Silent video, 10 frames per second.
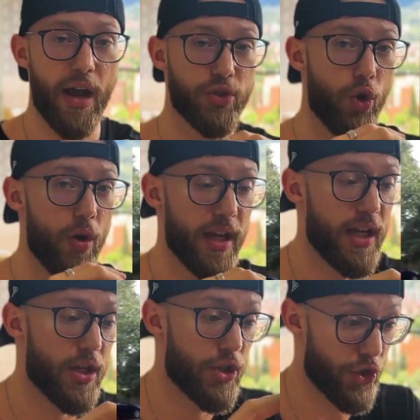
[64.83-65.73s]
I was going
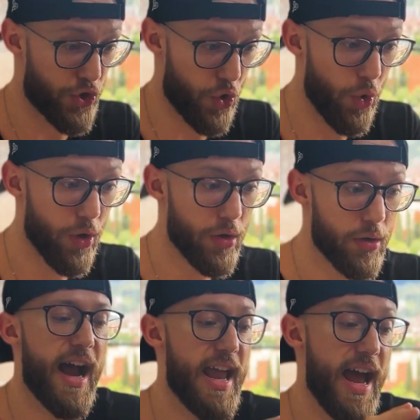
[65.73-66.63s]
to school.
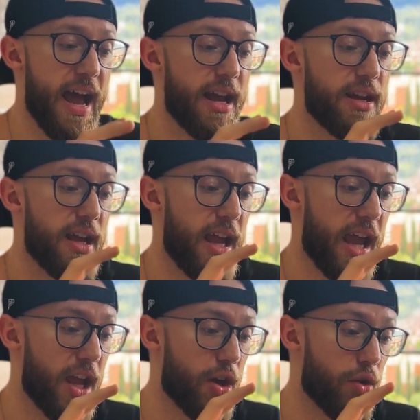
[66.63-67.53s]
I had
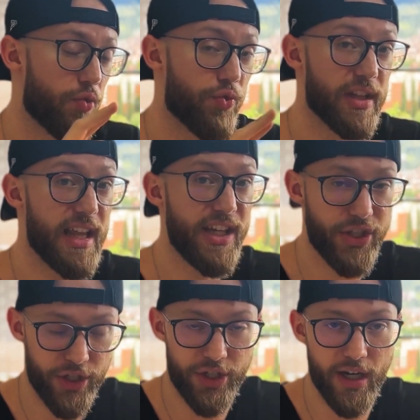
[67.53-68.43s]
a
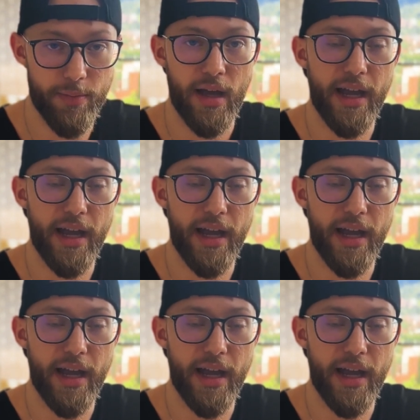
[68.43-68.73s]
relationship.